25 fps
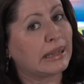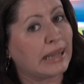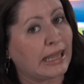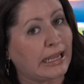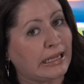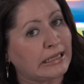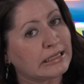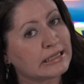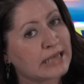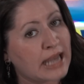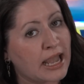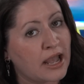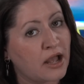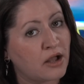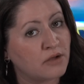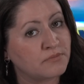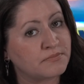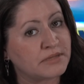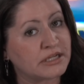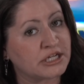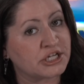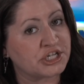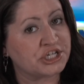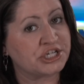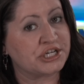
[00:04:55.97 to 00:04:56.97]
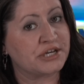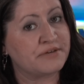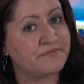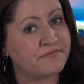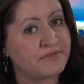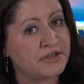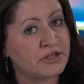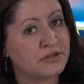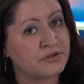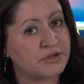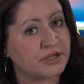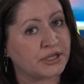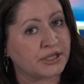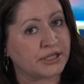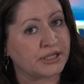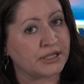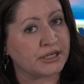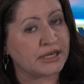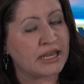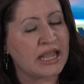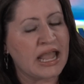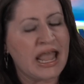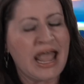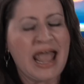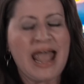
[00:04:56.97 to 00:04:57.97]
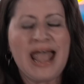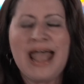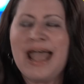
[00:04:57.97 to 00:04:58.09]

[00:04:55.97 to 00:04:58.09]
laying down because she didn't feel good.